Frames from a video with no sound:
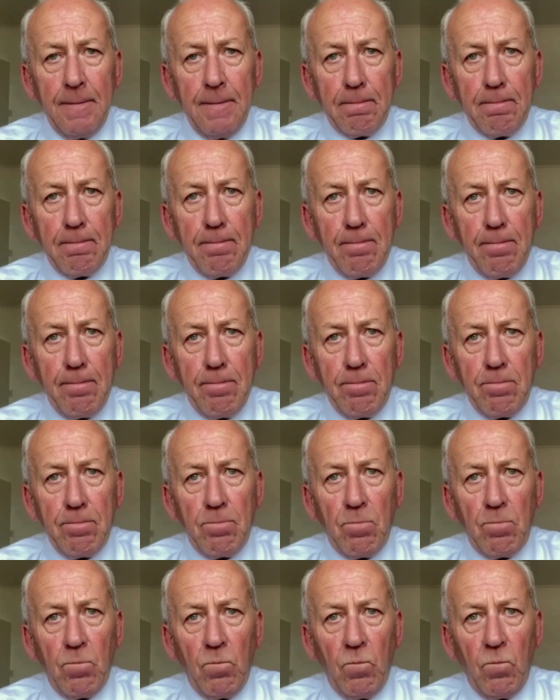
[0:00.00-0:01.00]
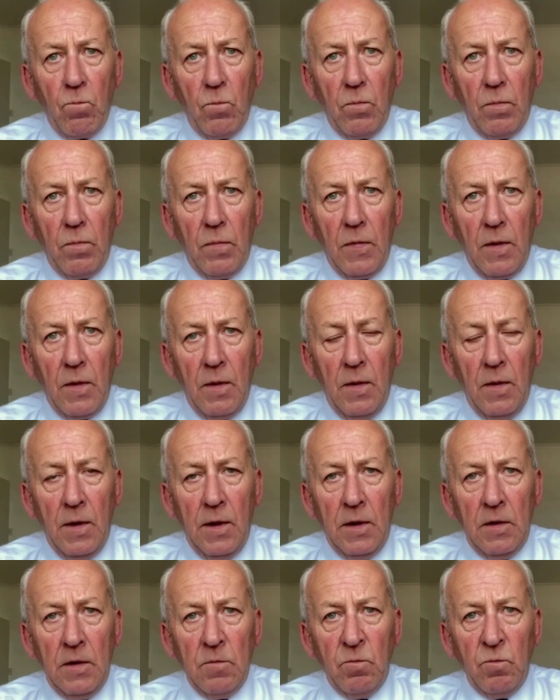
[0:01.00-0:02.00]

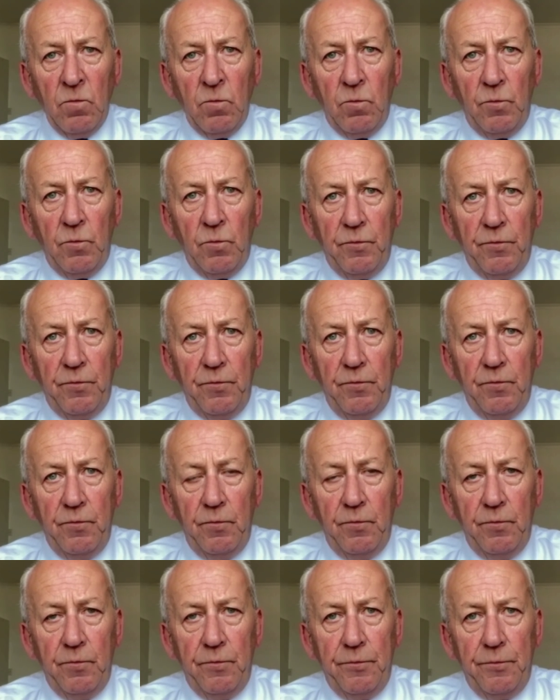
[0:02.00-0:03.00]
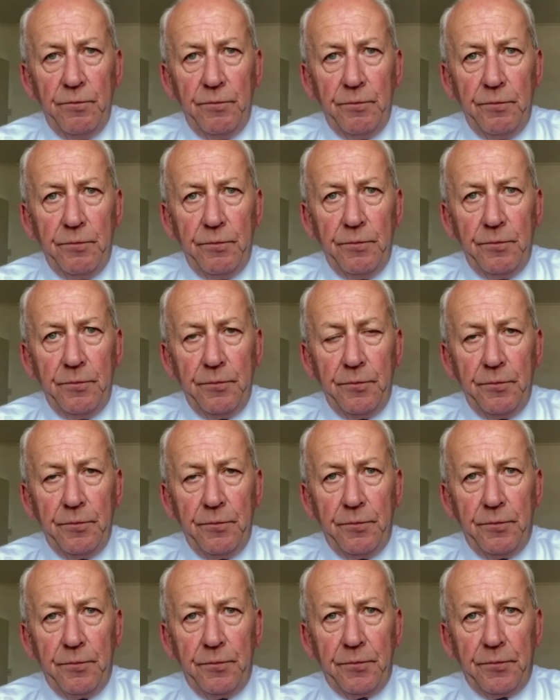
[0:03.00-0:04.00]

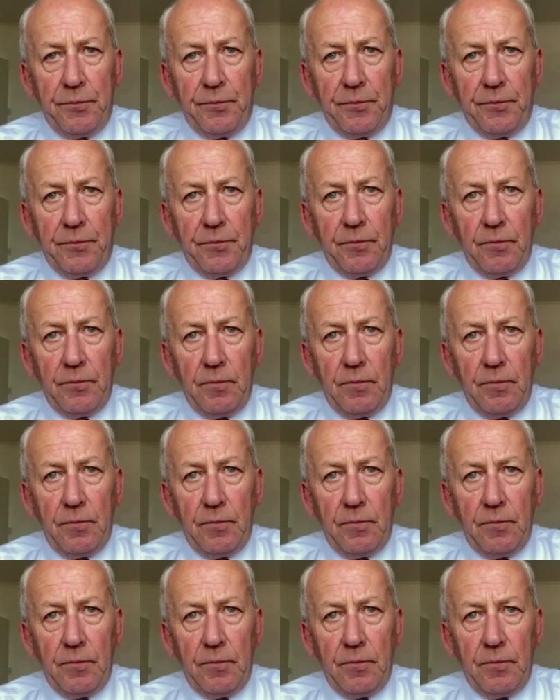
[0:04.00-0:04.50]
No words are spoken by the person on screen.